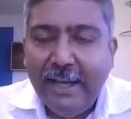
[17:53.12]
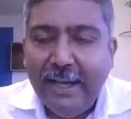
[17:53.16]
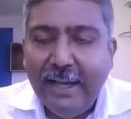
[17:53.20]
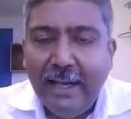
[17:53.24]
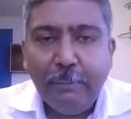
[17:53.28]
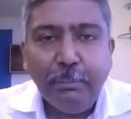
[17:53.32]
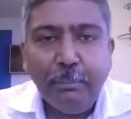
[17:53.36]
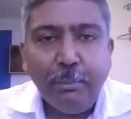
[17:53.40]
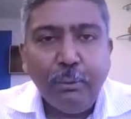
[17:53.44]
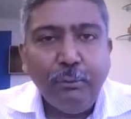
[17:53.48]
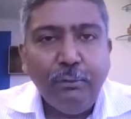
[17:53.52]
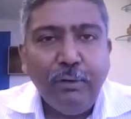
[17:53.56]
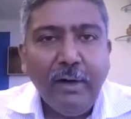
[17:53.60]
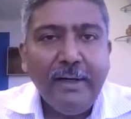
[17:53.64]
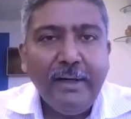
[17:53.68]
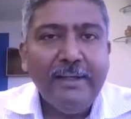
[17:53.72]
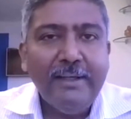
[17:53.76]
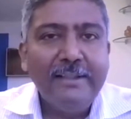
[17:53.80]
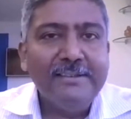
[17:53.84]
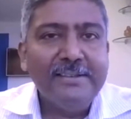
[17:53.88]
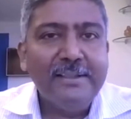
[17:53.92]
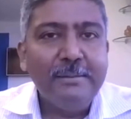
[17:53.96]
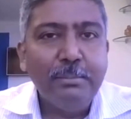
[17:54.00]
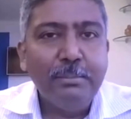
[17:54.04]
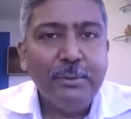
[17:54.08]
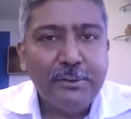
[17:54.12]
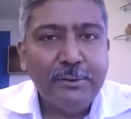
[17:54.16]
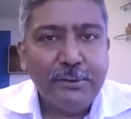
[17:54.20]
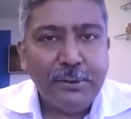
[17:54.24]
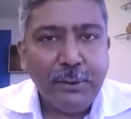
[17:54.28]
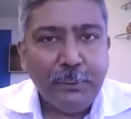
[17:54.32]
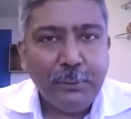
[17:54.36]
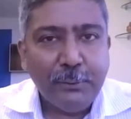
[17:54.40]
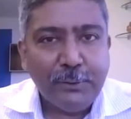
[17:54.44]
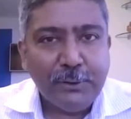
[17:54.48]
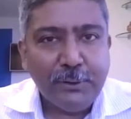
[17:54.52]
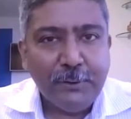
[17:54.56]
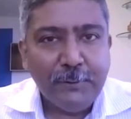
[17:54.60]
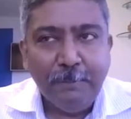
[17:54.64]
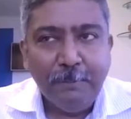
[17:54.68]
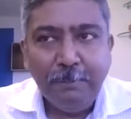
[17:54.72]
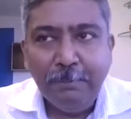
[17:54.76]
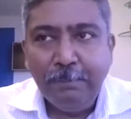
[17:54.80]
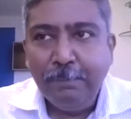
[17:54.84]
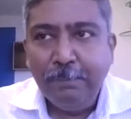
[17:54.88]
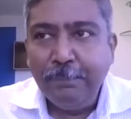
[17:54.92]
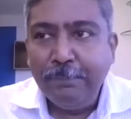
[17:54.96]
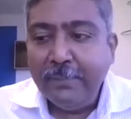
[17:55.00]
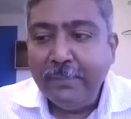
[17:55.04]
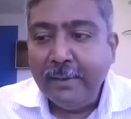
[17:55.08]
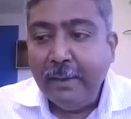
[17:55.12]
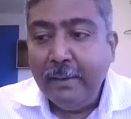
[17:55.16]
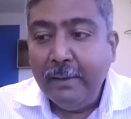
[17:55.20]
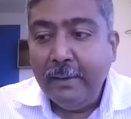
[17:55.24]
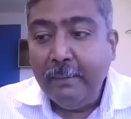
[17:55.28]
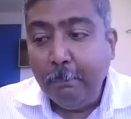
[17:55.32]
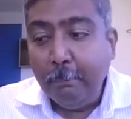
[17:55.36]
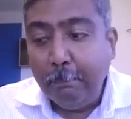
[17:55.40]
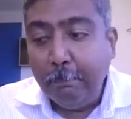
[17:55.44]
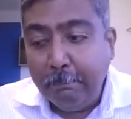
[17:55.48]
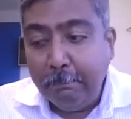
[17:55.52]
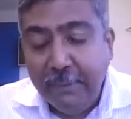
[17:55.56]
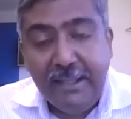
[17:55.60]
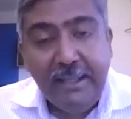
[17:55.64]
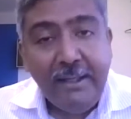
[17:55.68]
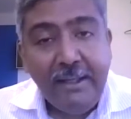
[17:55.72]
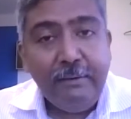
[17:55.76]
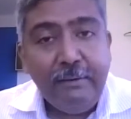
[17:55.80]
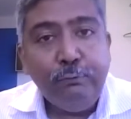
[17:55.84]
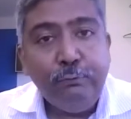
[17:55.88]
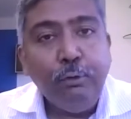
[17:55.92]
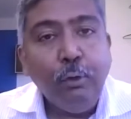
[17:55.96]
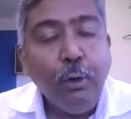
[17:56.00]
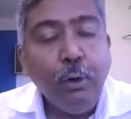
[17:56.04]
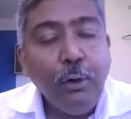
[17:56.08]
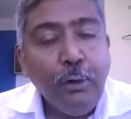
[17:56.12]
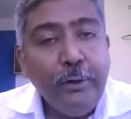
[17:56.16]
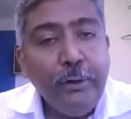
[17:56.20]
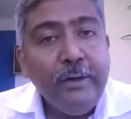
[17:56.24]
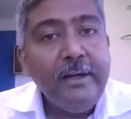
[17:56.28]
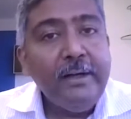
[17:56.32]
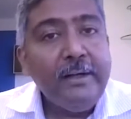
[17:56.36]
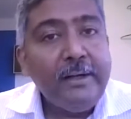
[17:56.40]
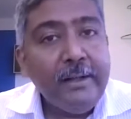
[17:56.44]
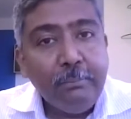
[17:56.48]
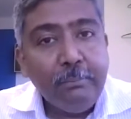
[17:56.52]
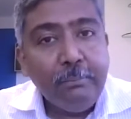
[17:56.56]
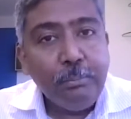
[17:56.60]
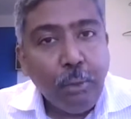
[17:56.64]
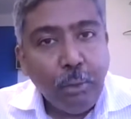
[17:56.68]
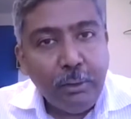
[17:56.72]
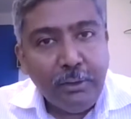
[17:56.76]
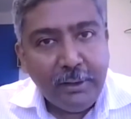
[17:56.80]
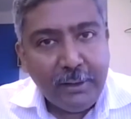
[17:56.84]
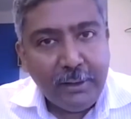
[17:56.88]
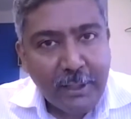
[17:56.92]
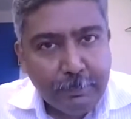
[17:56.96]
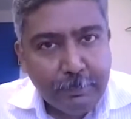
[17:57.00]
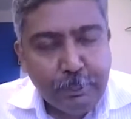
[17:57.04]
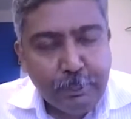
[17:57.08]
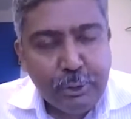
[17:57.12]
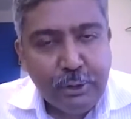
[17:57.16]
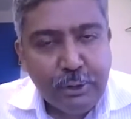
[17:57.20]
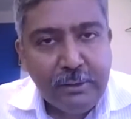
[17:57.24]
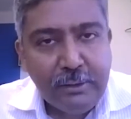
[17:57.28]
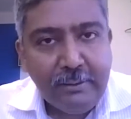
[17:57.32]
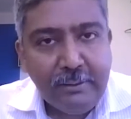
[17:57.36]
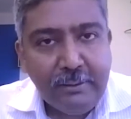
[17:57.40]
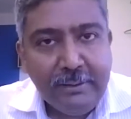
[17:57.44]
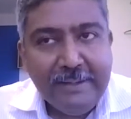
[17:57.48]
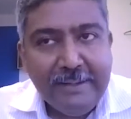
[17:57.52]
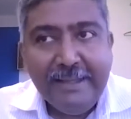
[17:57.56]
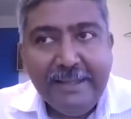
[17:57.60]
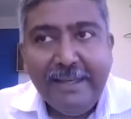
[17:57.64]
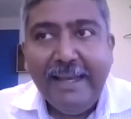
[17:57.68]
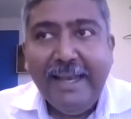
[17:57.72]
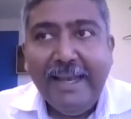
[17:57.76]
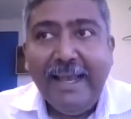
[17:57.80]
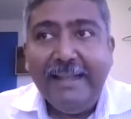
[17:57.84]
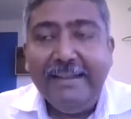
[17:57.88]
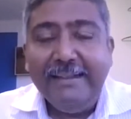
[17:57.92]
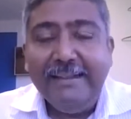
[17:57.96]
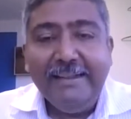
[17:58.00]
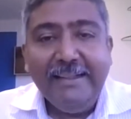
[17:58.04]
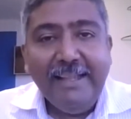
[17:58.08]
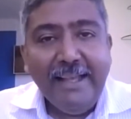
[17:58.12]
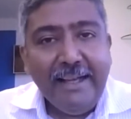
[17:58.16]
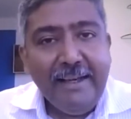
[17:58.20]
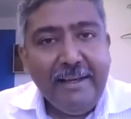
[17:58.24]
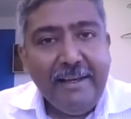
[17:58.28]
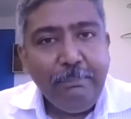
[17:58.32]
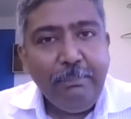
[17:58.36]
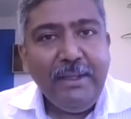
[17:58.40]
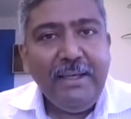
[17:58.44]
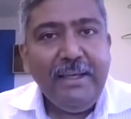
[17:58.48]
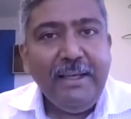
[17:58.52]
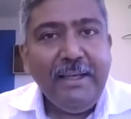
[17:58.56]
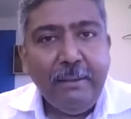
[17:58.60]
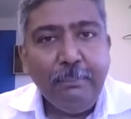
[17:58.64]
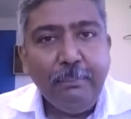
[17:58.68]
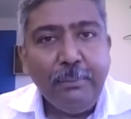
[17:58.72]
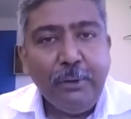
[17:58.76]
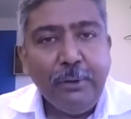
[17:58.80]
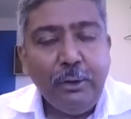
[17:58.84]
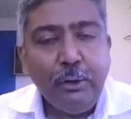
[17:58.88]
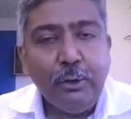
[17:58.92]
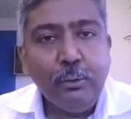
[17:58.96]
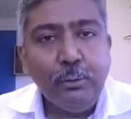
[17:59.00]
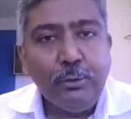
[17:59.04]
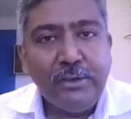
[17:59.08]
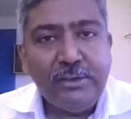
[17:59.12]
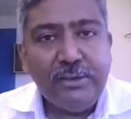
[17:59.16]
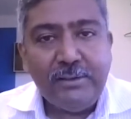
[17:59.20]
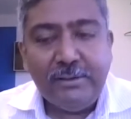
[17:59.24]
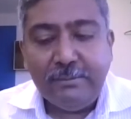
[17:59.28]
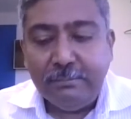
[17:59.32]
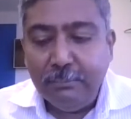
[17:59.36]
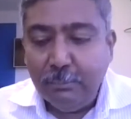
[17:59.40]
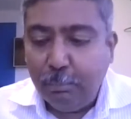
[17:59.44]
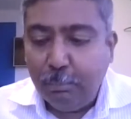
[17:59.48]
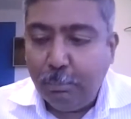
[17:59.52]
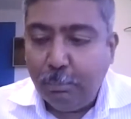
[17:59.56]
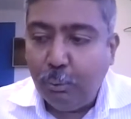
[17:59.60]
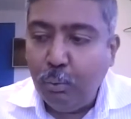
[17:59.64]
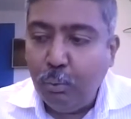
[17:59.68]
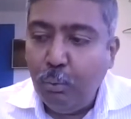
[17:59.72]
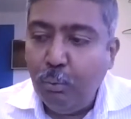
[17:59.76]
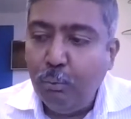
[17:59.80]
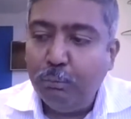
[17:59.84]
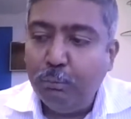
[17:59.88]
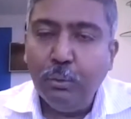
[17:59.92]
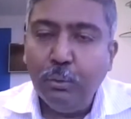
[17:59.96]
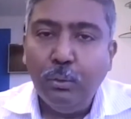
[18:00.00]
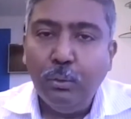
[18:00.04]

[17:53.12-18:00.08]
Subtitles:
and provide a simple solution. B, following it up on adoption, and then be able to prove